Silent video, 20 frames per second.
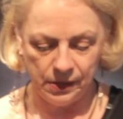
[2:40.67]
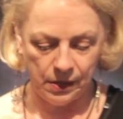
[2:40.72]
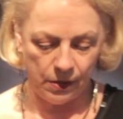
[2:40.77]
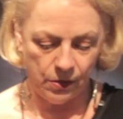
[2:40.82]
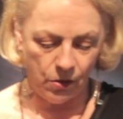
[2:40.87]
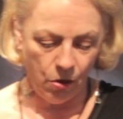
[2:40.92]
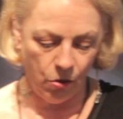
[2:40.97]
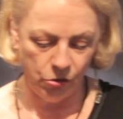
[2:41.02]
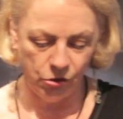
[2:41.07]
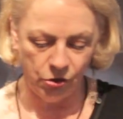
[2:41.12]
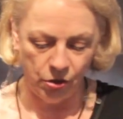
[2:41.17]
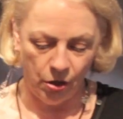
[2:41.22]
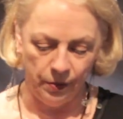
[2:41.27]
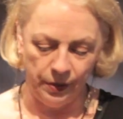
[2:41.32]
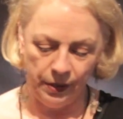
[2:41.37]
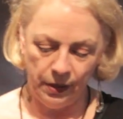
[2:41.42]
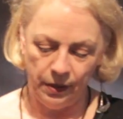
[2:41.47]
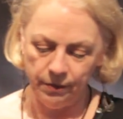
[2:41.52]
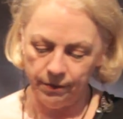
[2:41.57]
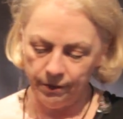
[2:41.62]
got the whole show
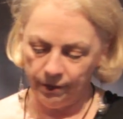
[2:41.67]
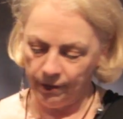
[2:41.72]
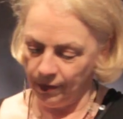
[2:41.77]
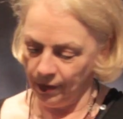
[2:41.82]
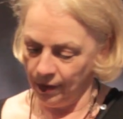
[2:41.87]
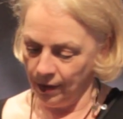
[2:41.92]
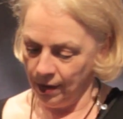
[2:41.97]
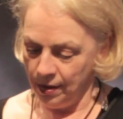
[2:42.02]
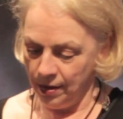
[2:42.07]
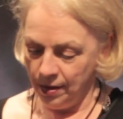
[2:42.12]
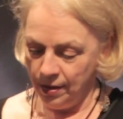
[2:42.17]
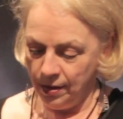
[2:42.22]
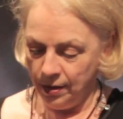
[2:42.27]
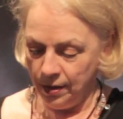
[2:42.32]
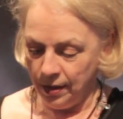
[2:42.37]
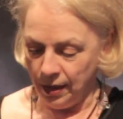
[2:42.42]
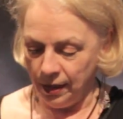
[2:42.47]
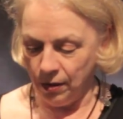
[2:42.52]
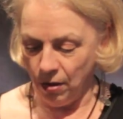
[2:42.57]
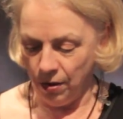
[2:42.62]
in it,
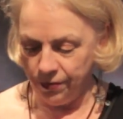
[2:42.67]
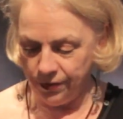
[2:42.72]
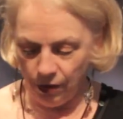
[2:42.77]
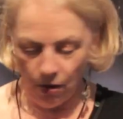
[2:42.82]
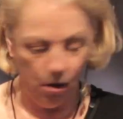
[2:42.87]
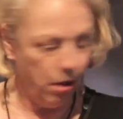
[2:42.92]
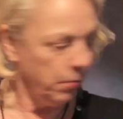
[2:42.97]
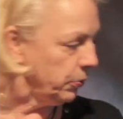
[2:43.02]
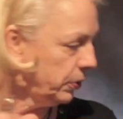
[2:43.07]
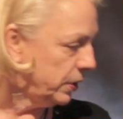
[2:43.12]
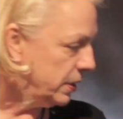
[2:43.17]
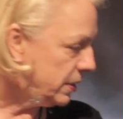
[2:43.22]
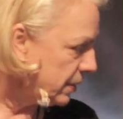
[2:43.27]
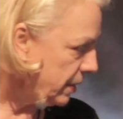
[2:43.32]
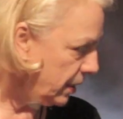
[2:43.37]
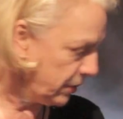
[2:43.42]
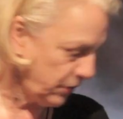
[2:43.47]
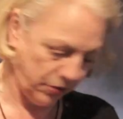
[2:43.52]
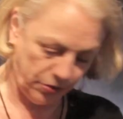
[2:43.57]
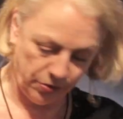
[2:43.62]
and all Maria
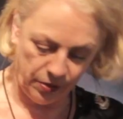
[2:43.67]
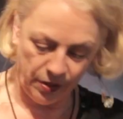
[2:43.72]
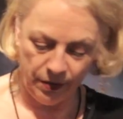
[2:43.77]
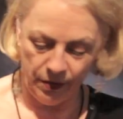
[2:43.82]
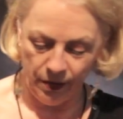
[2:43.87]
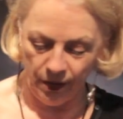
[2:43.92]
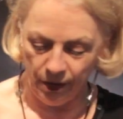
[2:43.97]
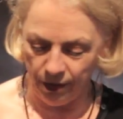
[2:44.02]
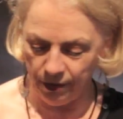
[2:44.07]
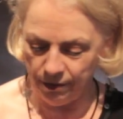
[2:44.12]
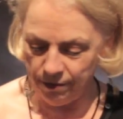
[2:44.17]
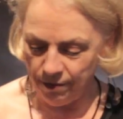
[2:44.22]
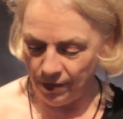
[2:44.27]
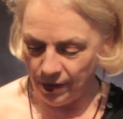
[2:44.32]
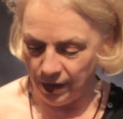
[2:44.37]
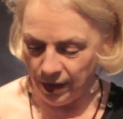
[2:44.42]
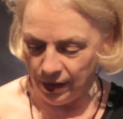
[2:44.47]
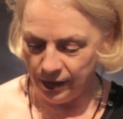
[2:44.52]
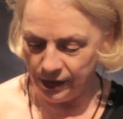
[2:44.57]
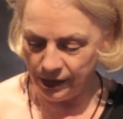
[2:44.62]
sketches are in there,
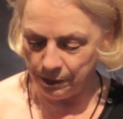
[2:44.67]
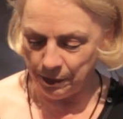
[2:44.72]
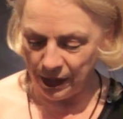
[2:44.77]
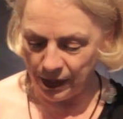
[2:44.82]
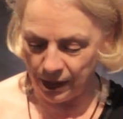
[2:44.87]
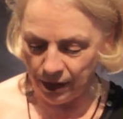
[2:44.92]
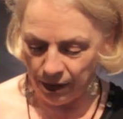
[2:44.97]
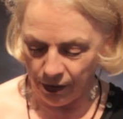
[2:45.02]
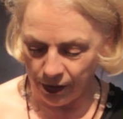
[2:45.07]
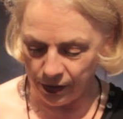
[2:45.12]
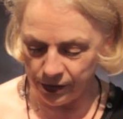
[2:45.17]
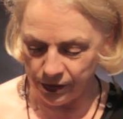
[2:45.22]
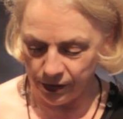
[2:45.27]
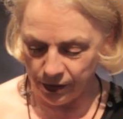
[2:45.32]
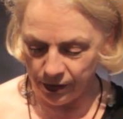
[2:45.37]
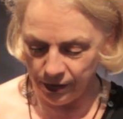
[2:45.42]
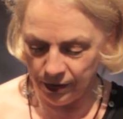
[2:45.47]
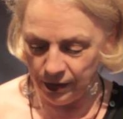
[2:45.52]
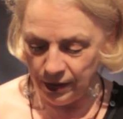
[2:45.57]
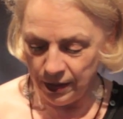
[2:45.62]
and it's by
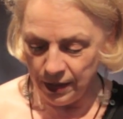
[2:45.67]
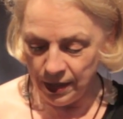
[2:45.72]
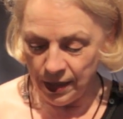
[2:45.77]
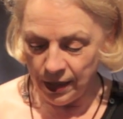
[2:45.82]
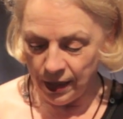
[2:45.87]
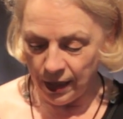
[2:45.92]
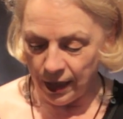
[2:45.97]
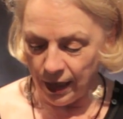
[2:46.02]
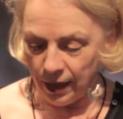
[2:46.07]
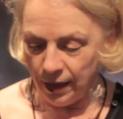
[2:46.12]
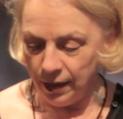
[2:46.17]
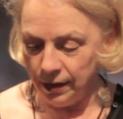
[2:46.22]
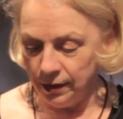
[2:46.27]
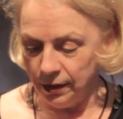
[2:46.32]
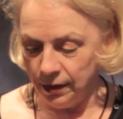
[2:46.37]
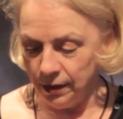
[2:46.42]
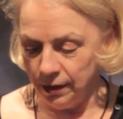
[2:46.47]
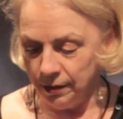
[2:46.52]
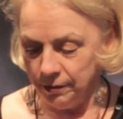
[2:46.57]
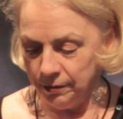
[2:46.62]
character. And
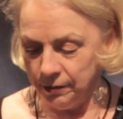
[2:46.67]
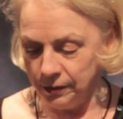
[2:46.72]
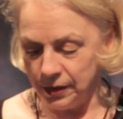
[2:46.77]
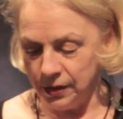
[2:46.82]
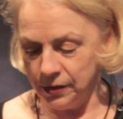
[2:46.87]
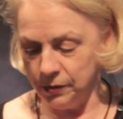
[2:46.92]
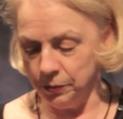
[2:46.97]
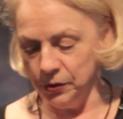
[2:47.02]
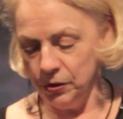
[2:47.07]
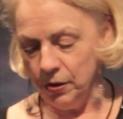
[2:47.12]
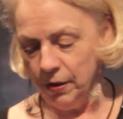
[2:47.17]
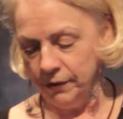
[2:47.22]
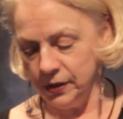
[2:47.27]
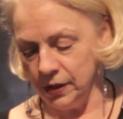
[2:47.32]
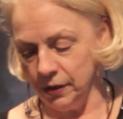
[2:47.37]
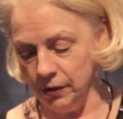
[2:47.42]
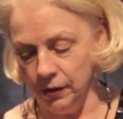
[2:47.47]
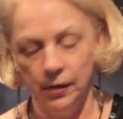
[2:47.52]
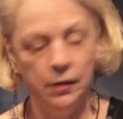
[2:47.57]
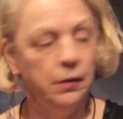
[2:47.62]
because when you have to
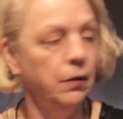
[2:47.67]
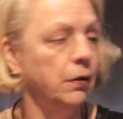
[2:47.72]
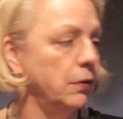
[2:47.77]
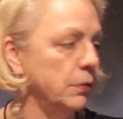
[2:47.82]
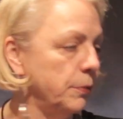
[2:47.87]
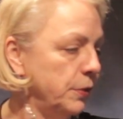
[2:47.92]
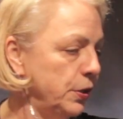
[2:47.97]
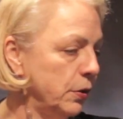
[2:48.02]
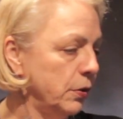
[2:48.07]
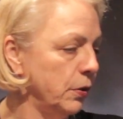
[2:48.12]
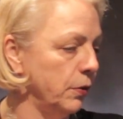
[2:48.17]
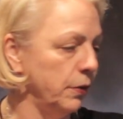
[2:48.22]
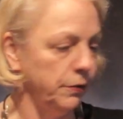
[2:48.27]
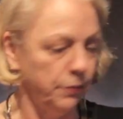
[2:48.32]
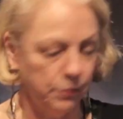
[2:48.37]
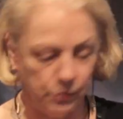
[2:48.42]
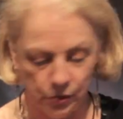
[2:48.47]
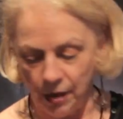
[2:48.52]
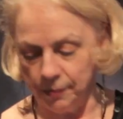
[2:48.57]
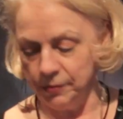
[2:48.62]
carry the whole, when you're going
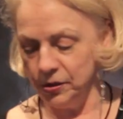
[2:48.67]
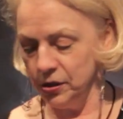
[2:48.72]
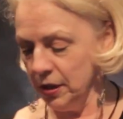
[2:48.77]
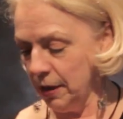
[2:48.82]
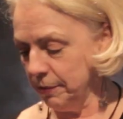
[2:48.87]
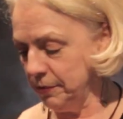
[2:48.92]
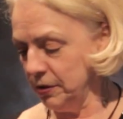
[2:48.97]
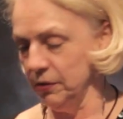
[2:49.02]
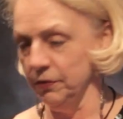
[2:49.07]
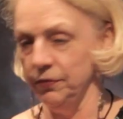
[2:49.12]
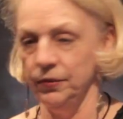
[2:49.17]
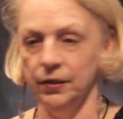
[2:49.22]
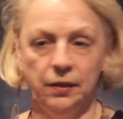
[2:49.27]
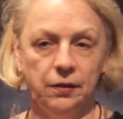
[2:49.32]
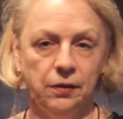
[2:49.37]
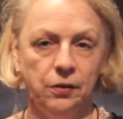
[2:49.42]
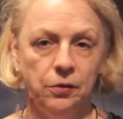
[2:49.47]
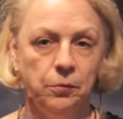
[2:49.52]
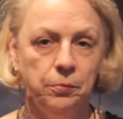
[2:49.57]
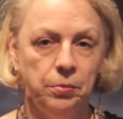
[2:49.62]
from shop to shop to do
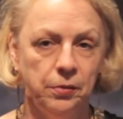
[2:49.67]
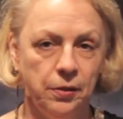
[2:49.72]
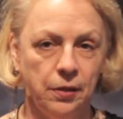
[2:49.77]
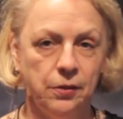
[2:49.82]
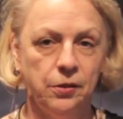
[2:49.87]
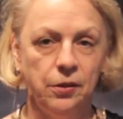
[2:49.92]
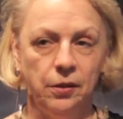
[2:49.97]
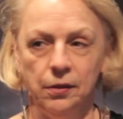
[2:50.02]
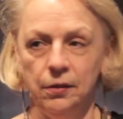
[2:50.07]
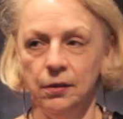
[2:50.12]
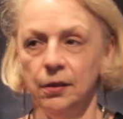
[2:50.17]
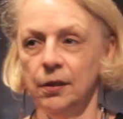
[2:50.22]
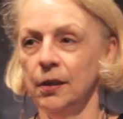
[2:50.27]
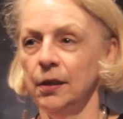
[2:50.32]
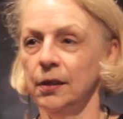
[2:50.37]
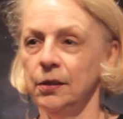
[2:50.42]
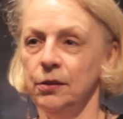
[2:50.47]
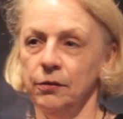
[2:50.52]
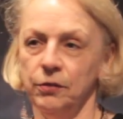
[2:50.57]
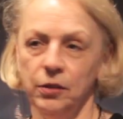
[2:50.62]
fittings, you're in production,
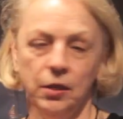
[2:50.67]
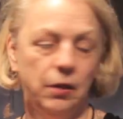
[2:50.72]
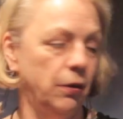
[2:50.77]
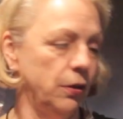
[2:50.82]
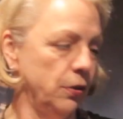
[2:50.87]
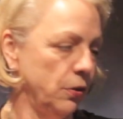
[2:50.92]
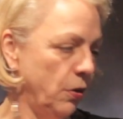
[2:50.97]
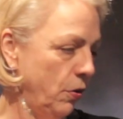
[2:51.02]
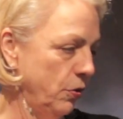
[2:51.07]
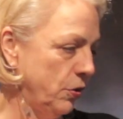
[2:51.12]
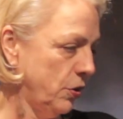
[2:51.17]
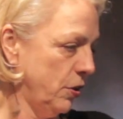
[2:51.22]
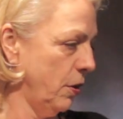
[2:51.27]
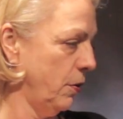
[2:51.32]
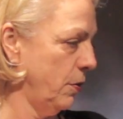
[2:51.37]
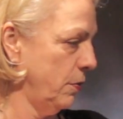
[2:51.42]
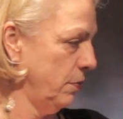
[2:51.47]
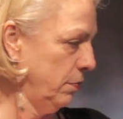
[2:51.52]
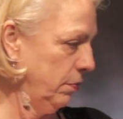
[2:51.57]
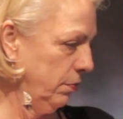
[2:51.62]
you have to carry the whole
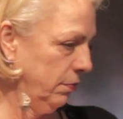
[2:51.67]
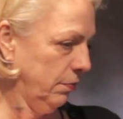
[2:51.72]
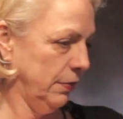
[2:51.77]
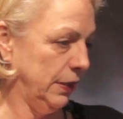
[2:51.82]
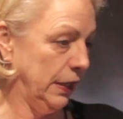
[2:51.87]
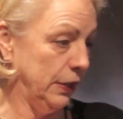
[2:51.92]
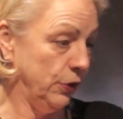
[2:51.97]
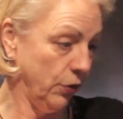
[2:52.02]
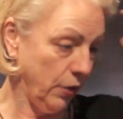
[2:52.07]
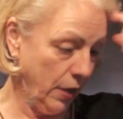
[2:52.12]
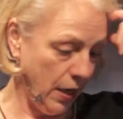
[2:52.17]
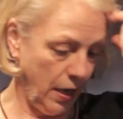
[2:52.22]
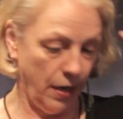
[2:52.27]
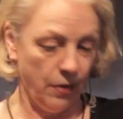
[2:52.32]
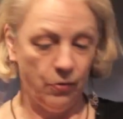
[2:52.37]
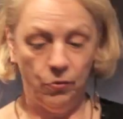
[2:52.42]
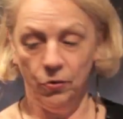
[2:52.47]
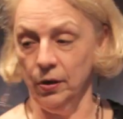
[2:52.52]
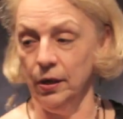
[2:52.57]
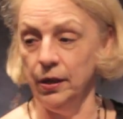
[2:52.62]
show in your
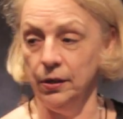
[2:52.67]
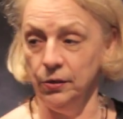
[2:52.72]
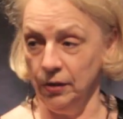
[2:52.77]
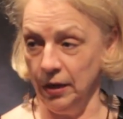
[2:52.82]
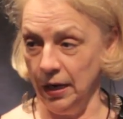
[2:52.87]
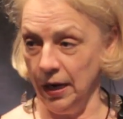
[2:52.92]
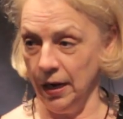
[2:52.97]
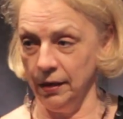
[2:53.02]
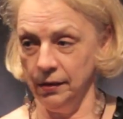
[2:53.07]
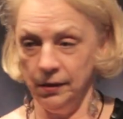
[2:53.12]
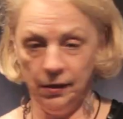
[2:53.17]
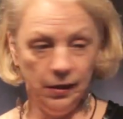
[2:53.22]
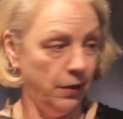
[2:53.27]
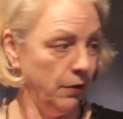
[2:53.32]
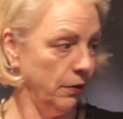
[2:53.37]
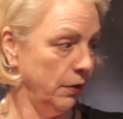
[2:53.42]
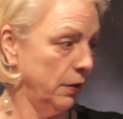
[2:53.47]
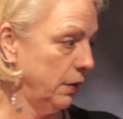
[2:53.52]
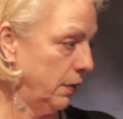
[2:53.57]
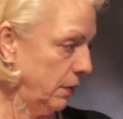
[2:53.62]
head or in your hand, and
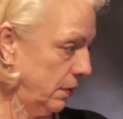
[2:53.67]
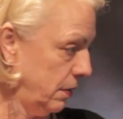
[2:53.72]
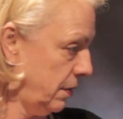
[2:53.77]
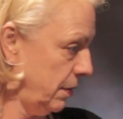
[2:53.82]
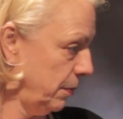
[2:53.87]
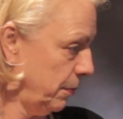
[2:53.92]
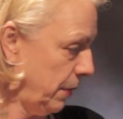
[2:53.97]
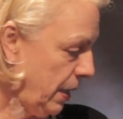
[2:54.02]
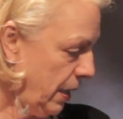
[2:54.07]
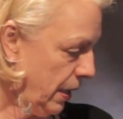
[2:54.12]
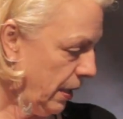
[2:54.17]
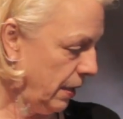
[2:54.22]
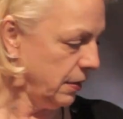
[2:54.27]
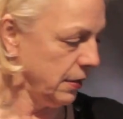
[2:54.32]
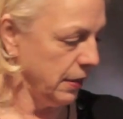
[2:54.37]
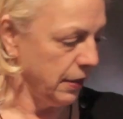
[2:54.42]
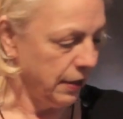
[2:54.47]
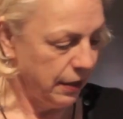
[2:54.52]
here it is in my hand.